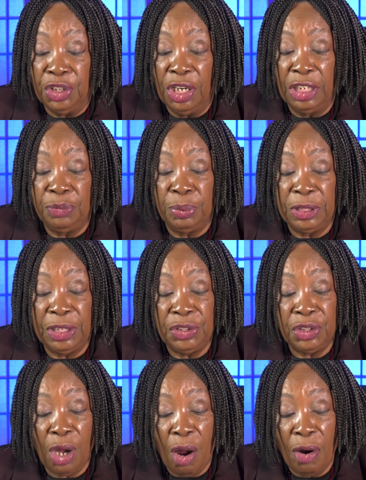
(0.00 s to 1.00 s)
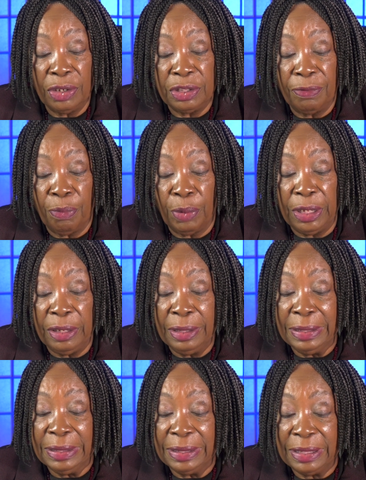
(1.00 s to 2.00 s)
judge was in charge of rendering
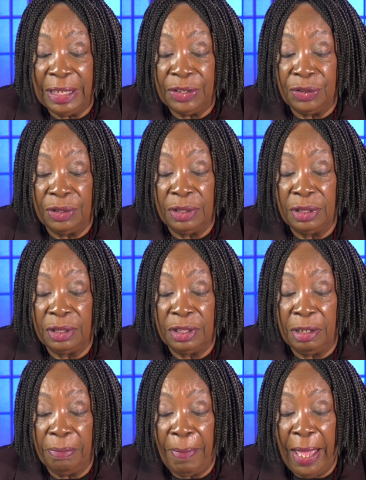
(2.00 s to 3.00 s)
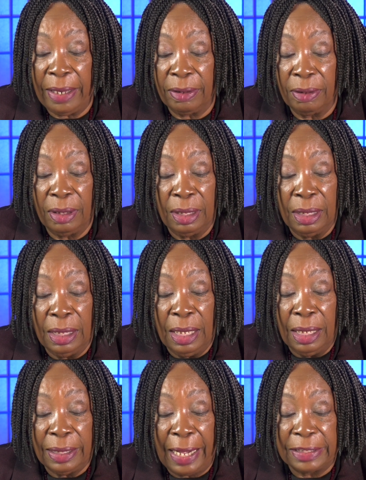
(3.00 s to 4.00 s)
the decisions to the matter,
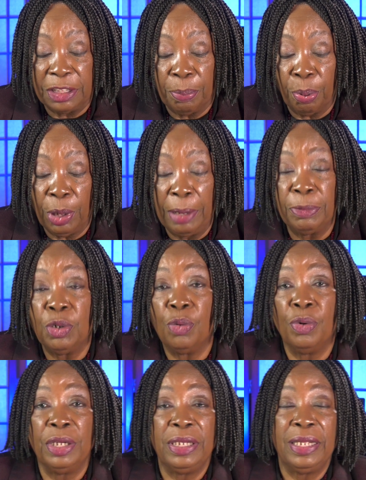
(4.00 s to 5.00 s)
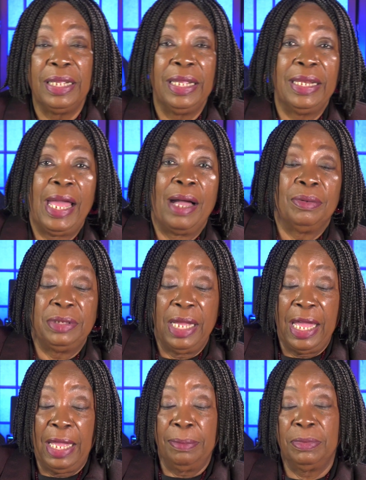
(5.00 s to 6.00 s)
like Supreme Court in our
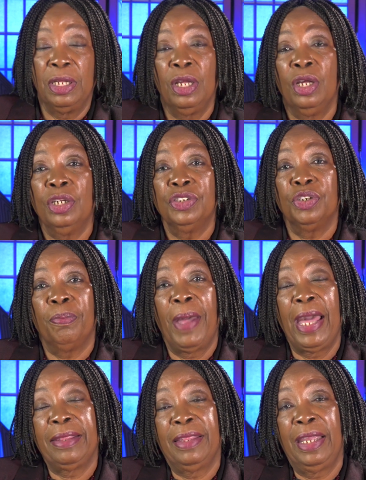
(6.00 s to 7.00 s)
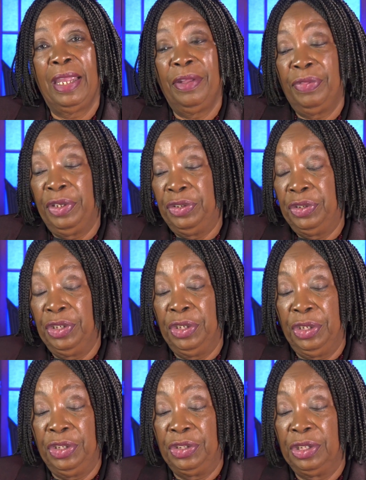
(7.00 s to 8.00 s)
time. So back then, the
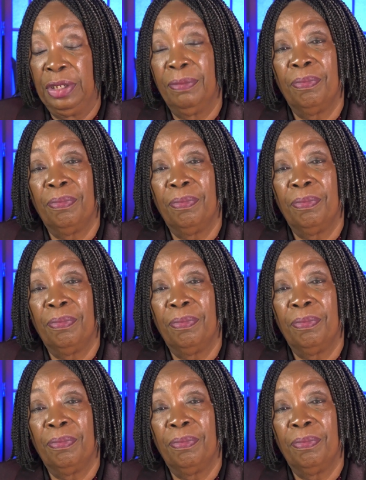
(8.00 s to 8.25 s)
judge,